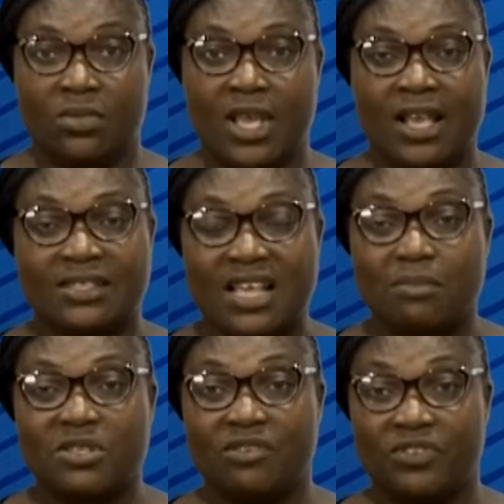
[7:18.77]

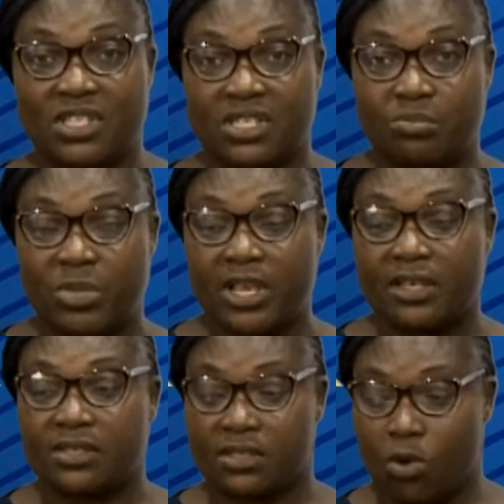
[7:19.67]
except if it is
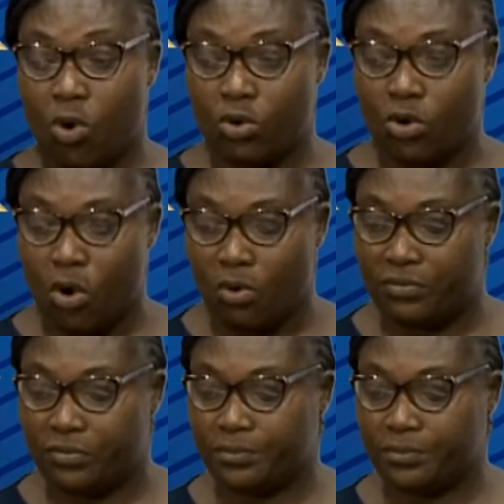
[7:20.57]
based on love.